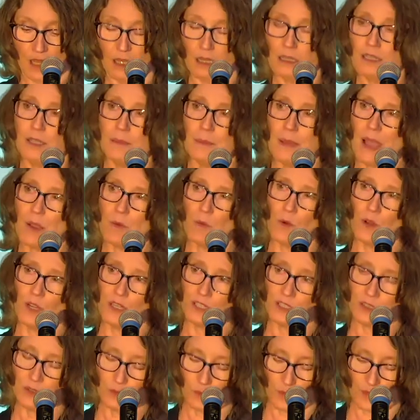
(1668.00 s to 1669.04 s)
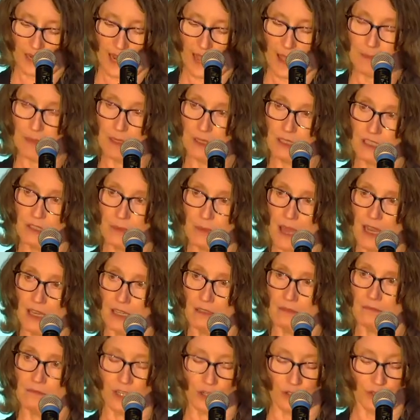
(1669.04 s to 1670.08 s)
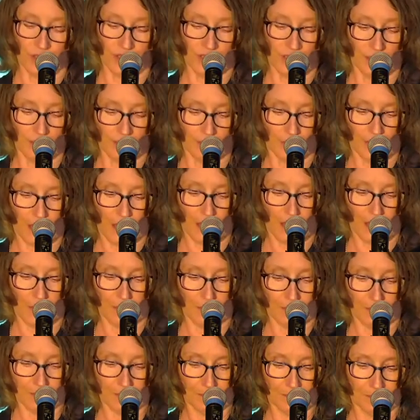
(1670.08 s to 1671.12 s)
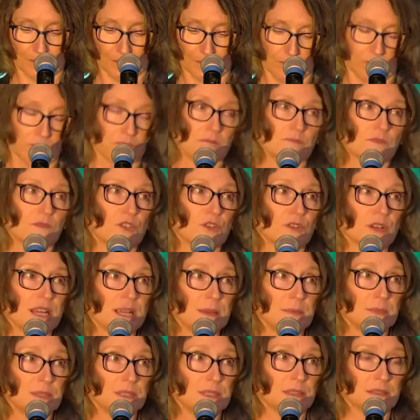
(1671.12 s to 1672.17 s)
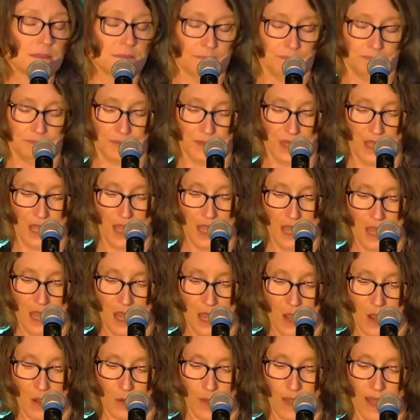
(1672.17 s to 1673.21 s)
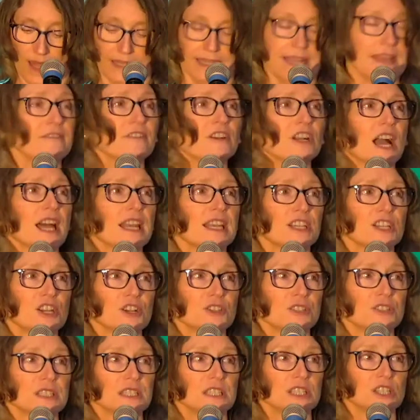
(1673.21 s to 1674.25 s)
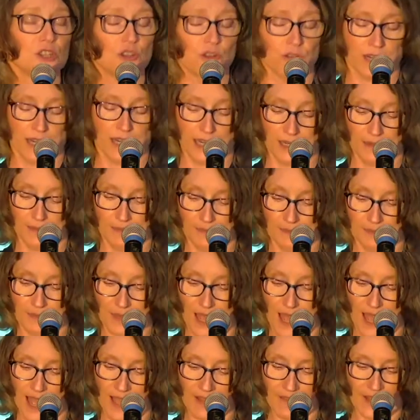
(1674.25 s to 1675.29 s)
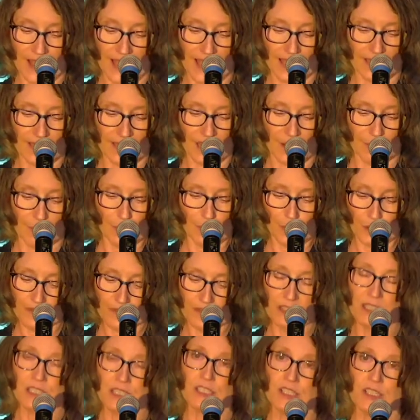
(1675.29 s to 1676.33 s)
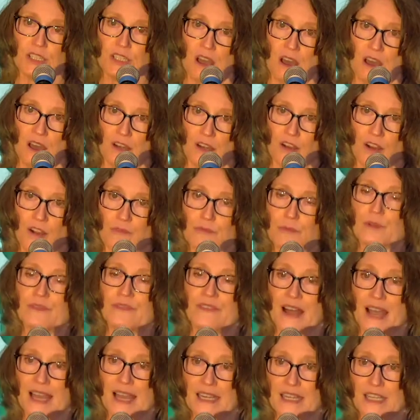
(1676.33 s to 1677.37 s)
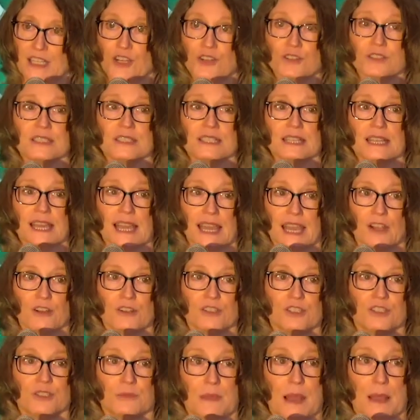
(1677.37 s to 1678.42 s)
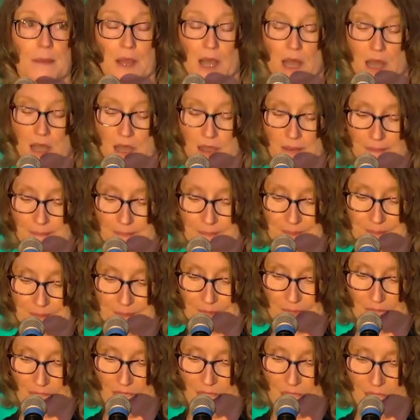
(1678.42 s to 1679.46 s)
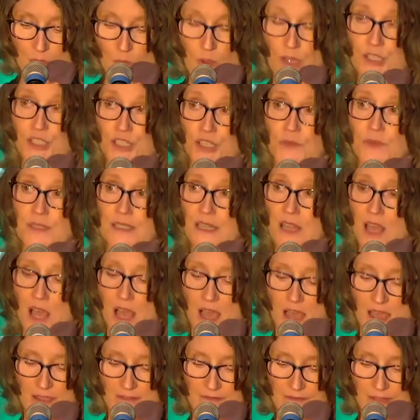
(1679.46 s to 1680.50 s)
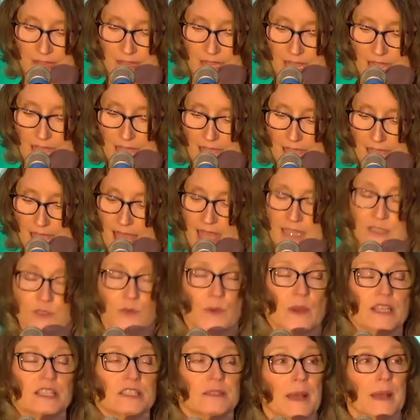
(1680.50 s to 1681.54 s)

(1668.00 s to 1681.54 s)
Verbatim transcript: You might wonder what happened to my nursing um, dreams. Well, I never got a nursing degree, I have had the privilege and honor of providing nursing care to my mom while she was alive, as well as